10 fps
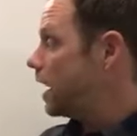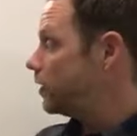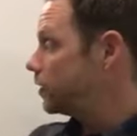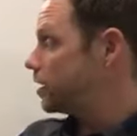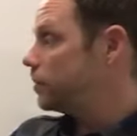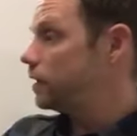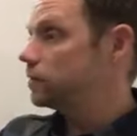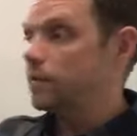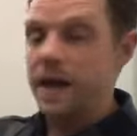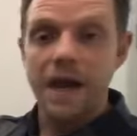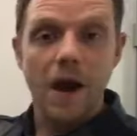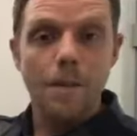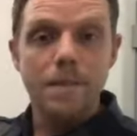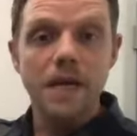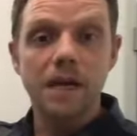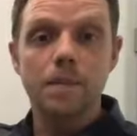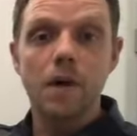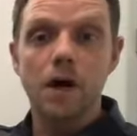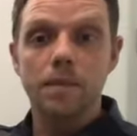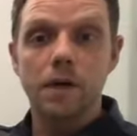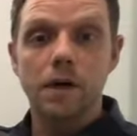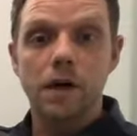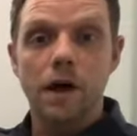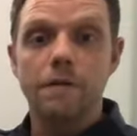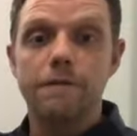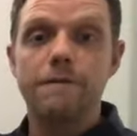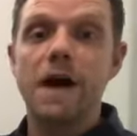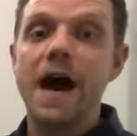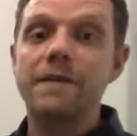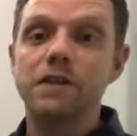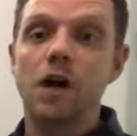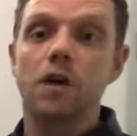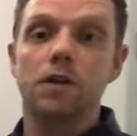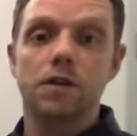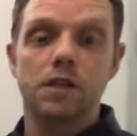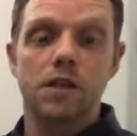how you're going to be able to make a minimum of $5